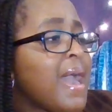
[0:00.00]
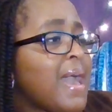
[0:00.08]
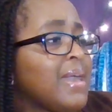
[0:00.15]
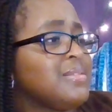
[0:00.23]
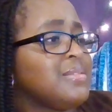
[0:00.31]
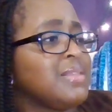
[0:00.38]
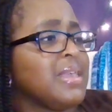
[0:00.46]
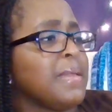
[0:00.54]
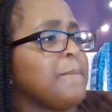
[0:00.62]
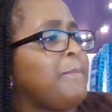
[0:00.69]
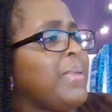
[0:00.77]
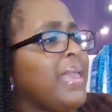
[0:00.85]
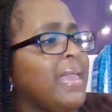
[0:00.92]
I sing
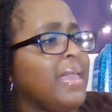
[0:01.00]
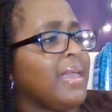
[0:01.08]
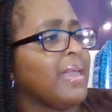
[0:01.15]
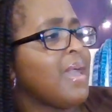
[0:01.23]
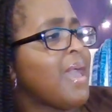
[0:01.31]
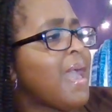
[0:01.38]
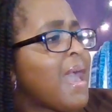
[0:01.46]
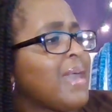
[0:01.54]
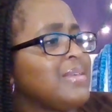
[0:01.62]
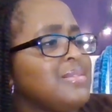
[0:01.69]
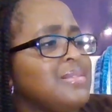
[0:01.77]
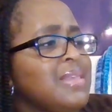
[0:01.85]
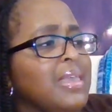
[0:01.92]
it big, I
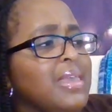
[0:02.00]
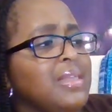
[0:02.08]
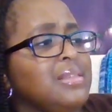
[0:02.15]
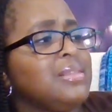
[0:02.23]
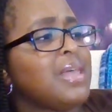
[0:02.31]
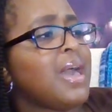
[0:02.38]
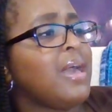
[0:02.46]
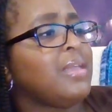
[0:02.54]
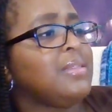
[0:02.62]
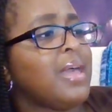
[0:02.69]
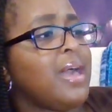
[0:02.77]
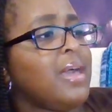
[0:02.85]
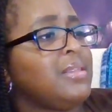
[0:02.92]
sing it
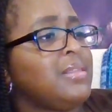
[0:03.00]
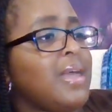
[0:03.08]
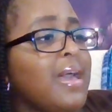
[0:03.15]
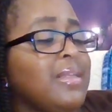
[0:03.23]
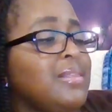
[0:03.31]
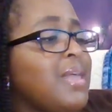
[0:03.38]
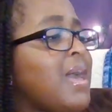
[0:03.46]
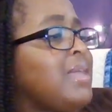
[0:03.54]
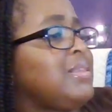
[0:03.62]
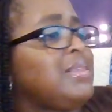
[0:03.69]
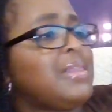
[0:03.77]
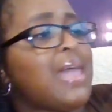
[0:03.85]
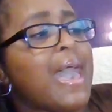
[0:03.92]
loud, loud, loud,
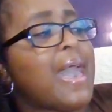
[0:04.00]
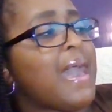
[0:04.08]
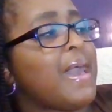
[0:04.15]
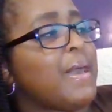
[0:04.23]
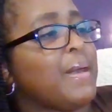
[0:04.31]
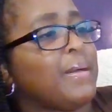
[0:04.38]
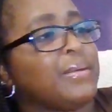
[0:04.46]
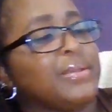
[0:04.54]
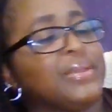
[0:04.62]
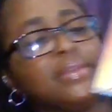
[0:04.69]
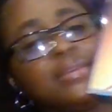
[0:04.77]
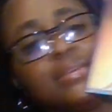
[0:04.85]
loud, loud."